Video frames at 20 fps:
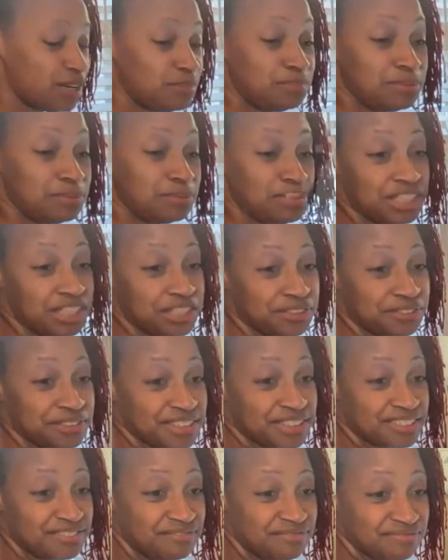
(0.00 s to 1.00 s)

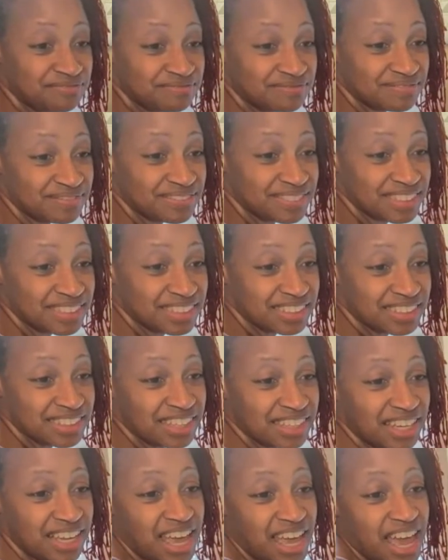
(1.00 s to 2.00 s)
years.
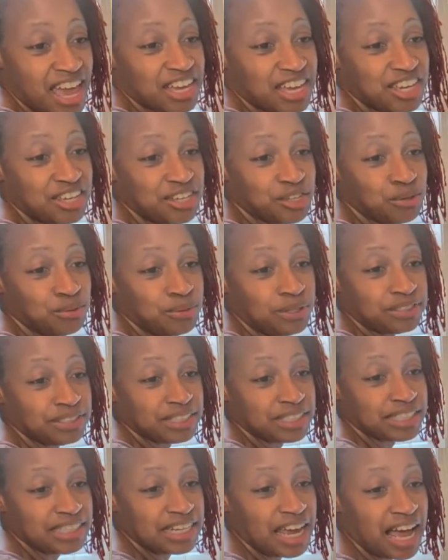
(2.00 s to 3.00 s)
A good quilter
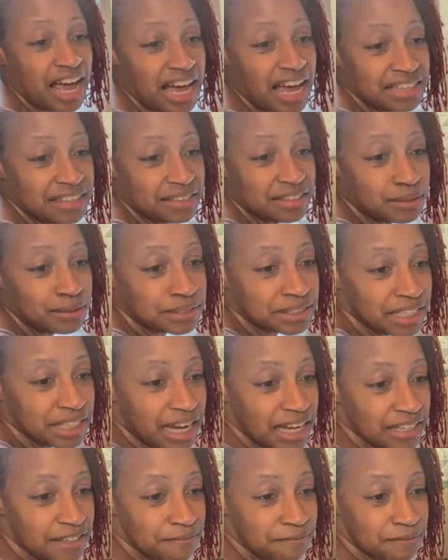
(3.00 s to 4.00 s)
can hide those
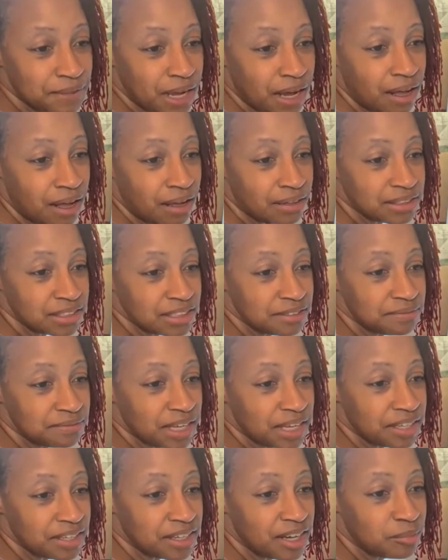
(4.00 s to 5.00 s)
tiny flaws if
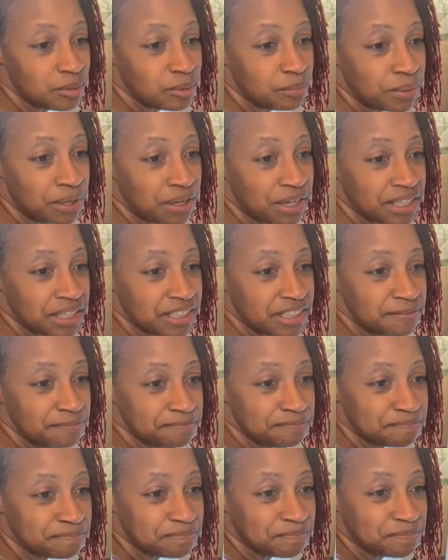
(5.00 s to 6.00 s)
they come upon it.
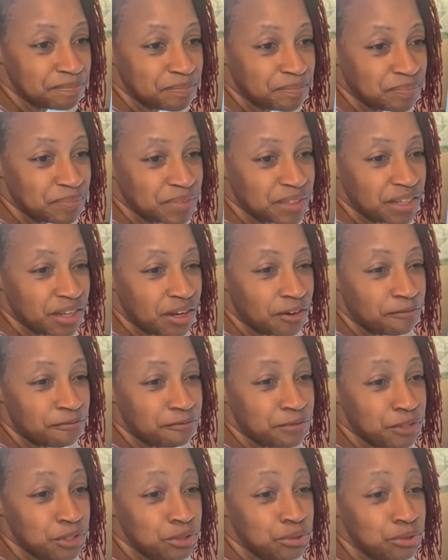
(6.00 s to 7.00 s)
A
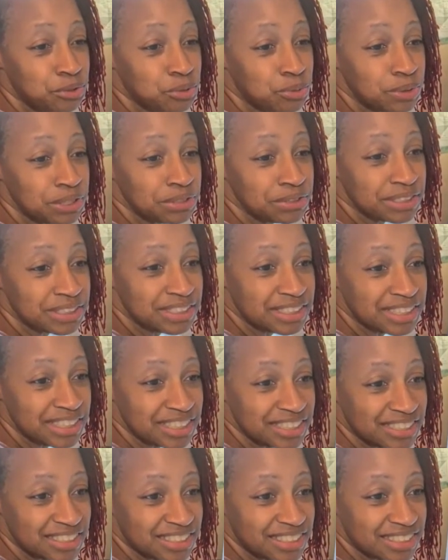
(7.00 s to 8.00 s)
few quilt
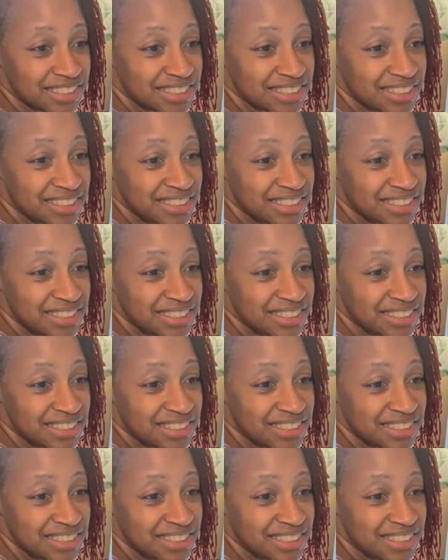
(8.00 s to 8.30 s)
stitches